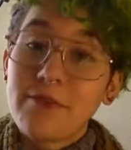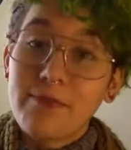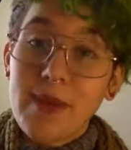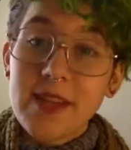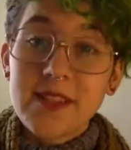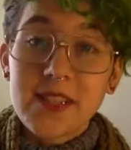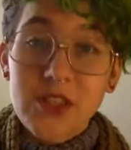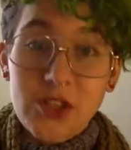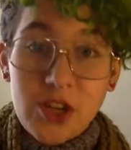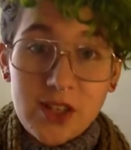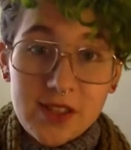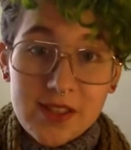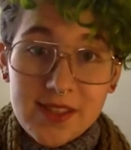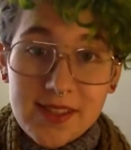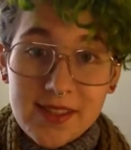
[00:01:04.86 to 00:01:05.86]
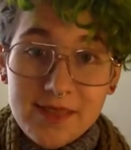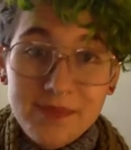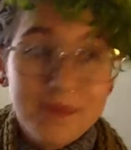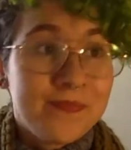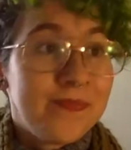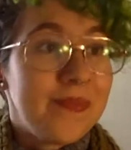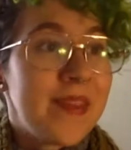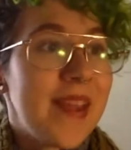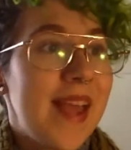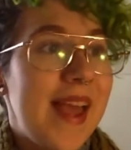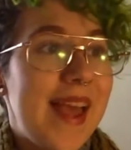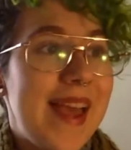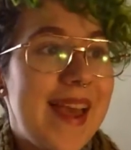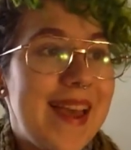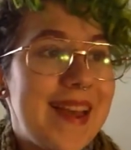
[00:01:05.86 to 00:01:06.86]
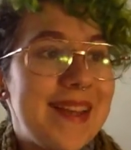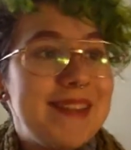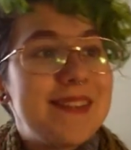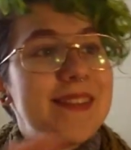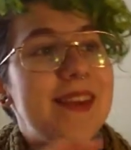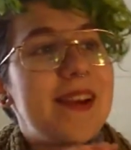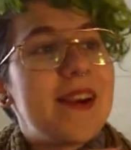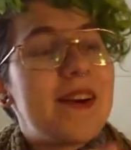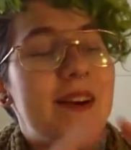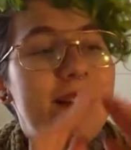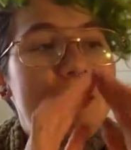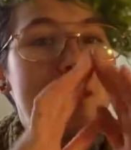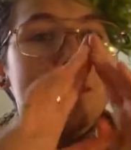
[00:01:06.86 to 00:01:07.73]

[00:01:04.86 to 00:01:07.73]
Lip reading: based in Charleston, and their